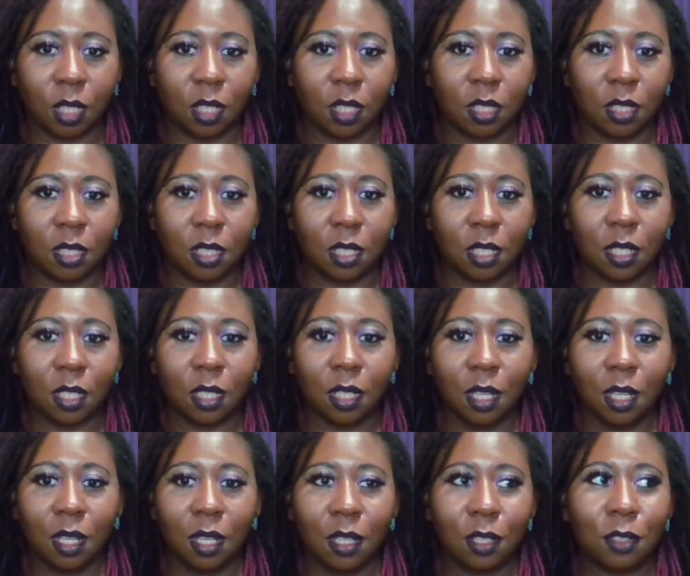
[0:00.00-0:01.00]
you got
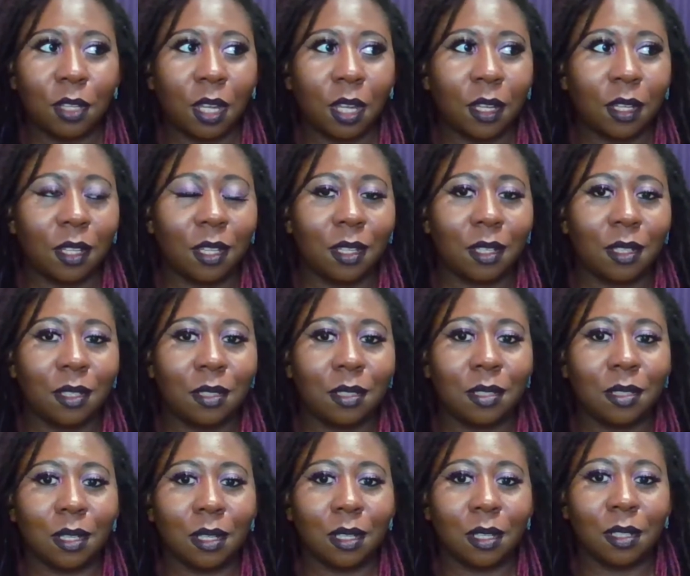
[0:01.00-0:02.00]
kids that
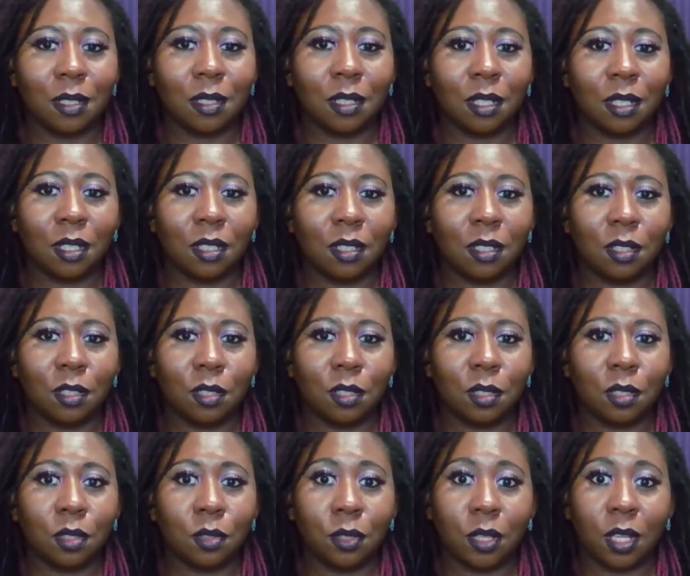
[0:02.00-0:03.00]
you can't
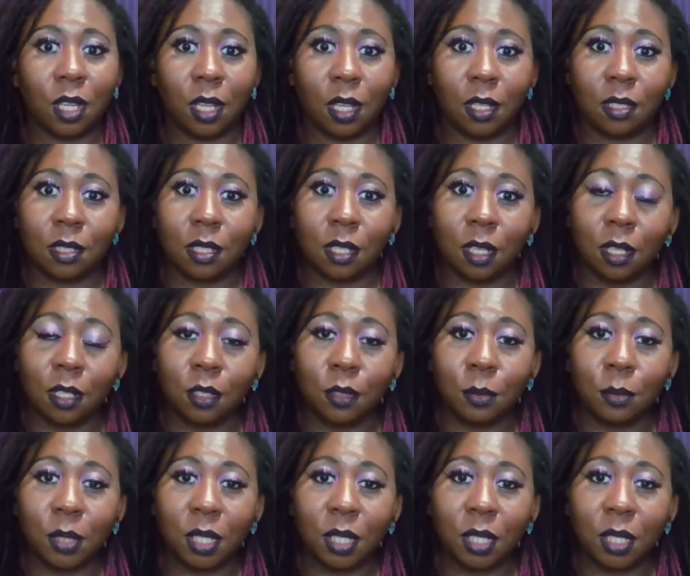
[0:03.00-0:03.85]
tell them anything.